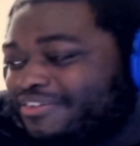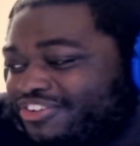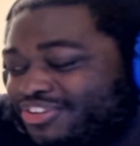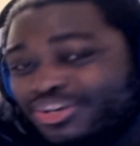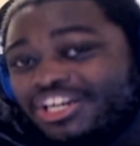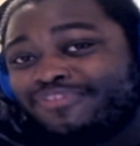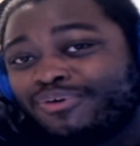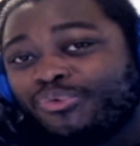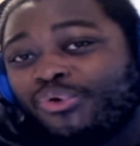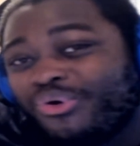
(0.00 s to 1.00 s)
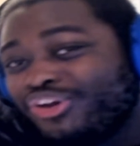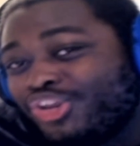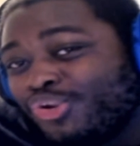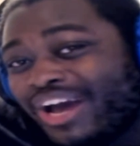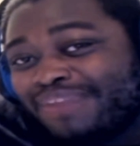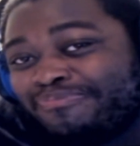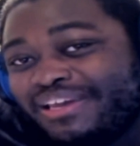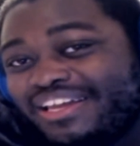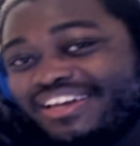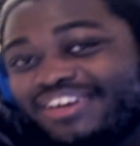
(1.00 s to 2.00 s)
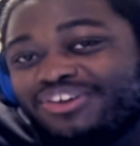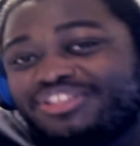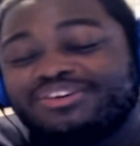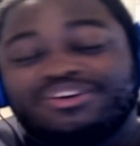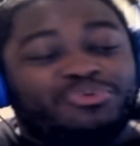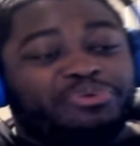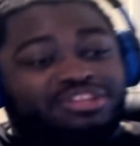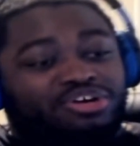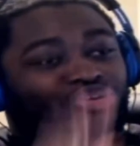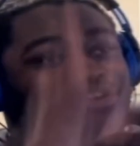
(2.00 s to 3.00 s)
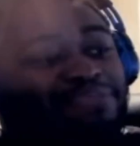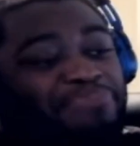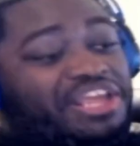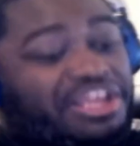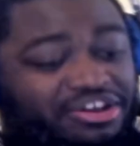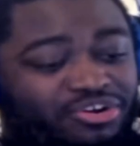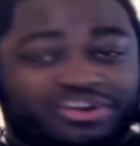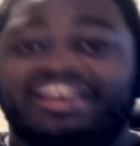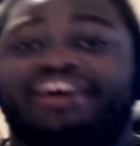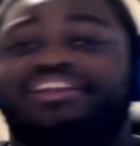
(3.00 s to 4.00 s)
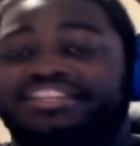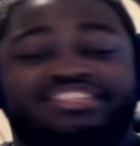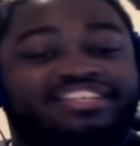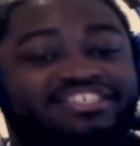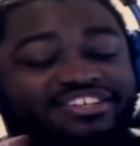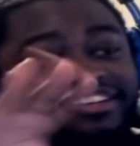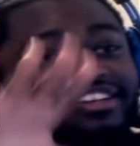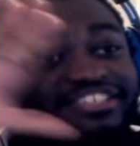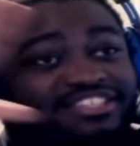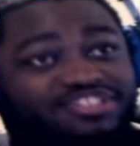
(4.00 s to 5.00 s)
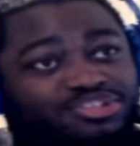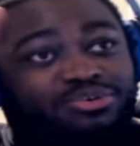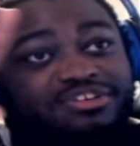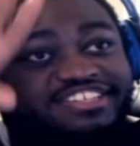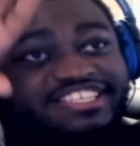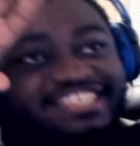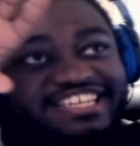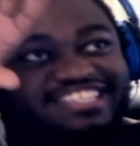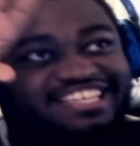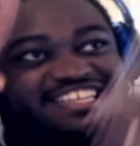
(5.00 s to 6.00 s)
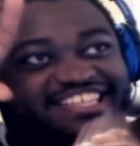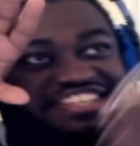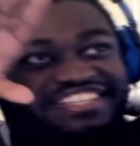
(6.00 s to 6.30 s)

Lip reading: good of a warrior you gotta be to, with a rapier or a cutlass, to just ting ting ting,